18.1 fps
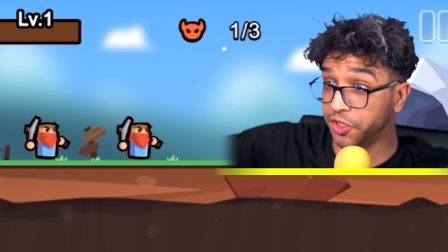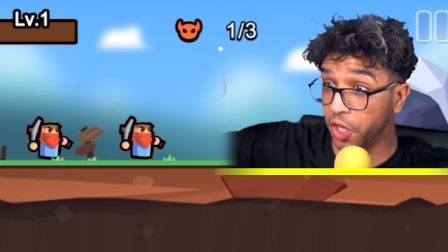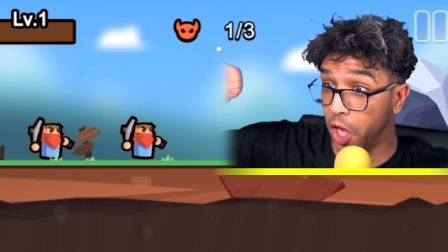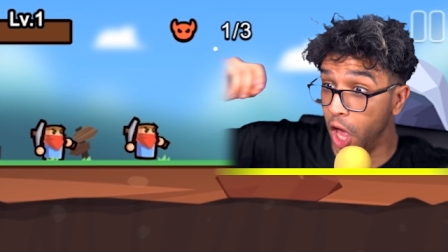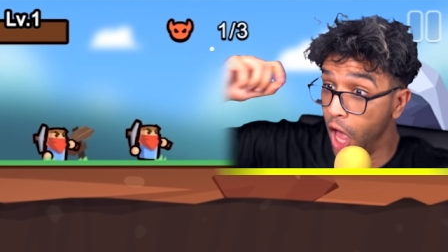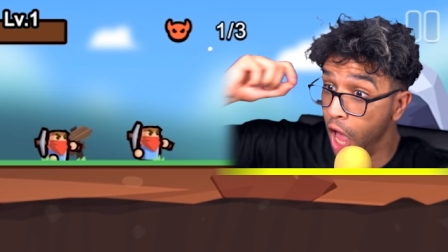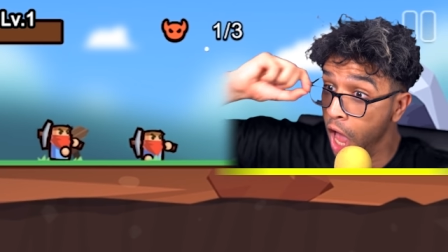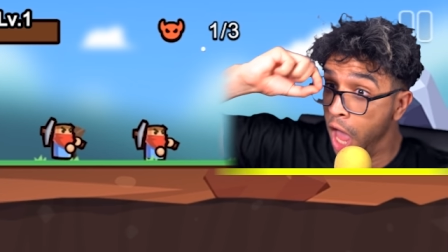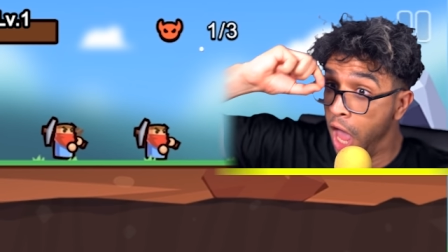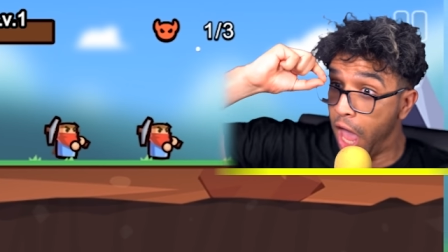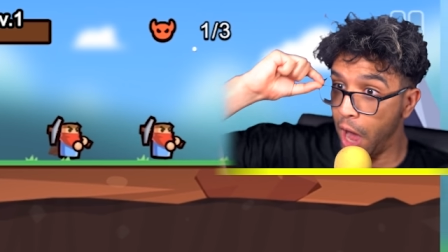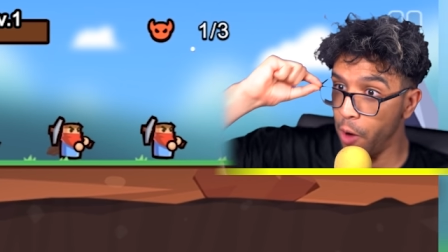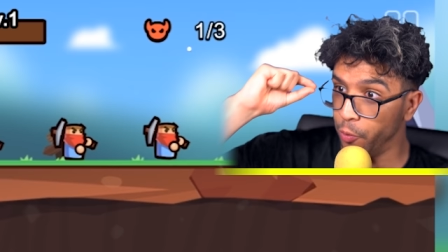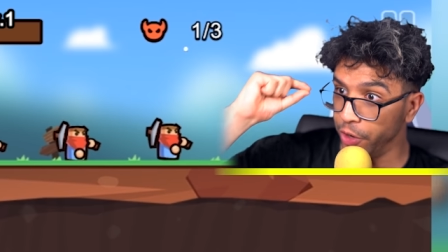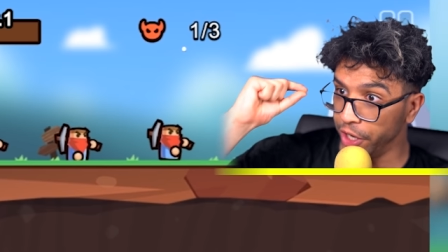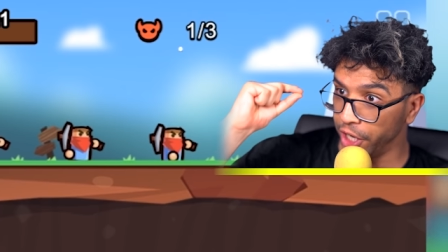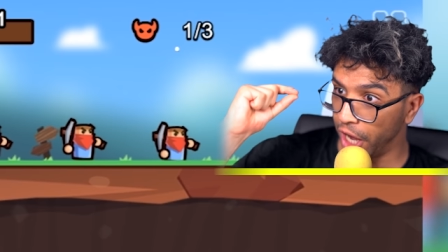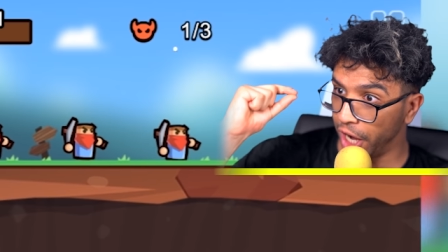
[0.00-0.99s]
Uh, and
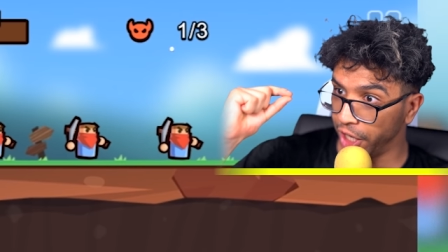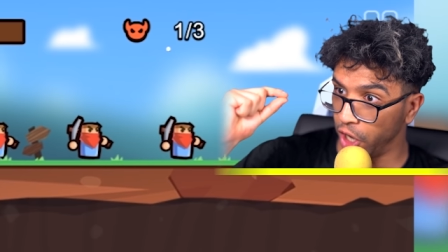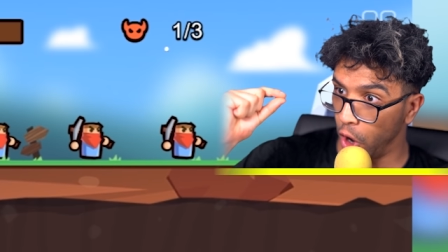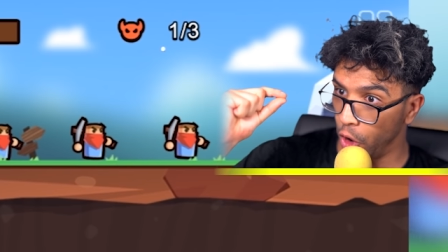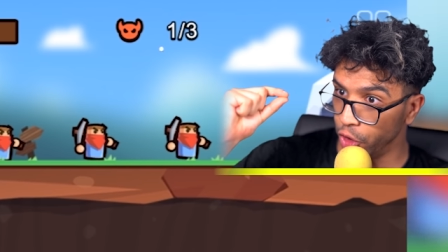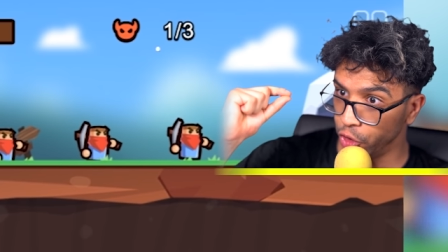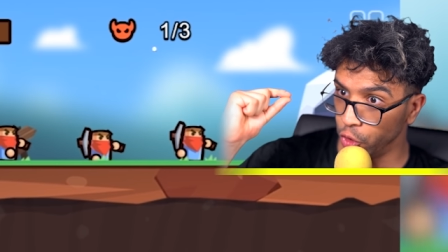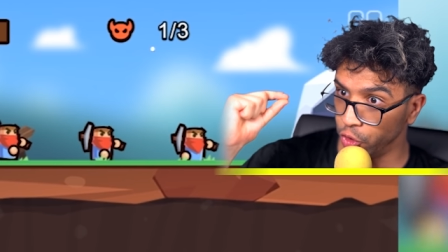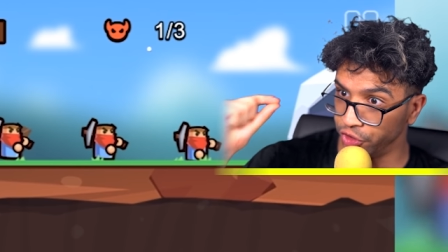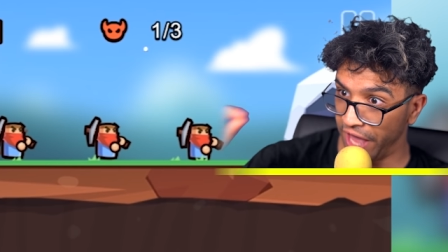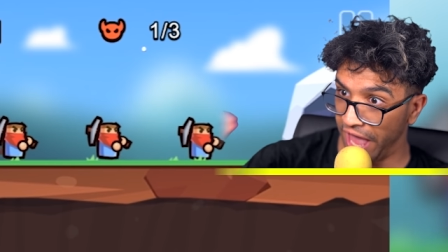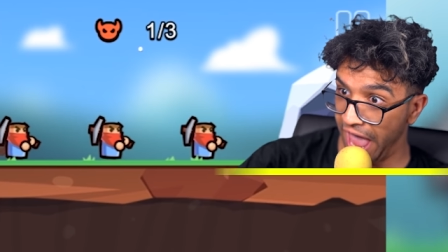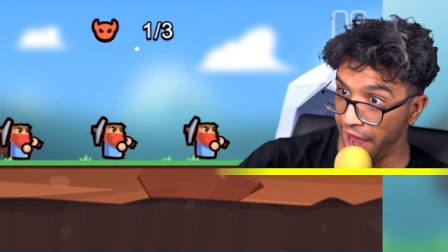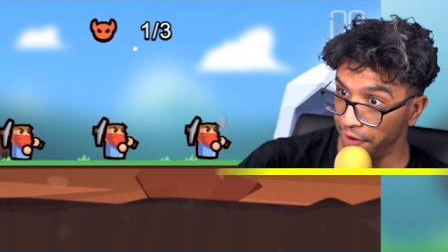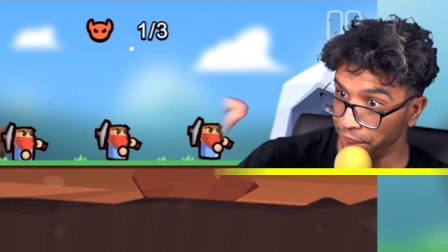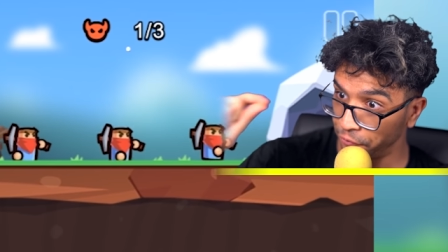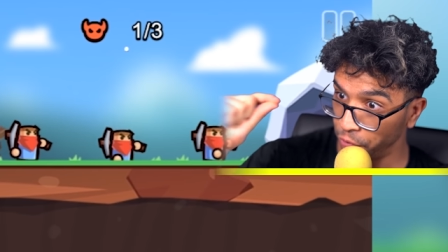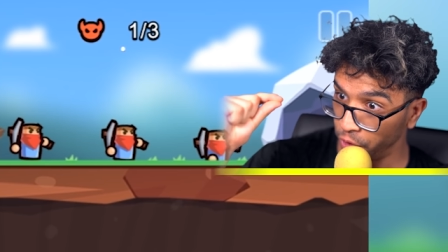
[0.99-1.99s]
we gotta go use
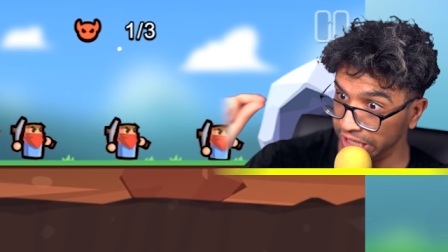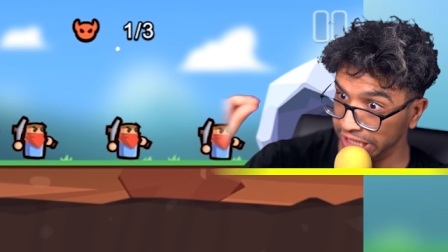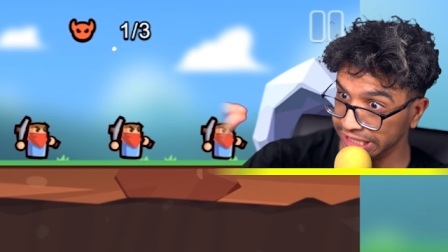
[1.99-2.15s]
every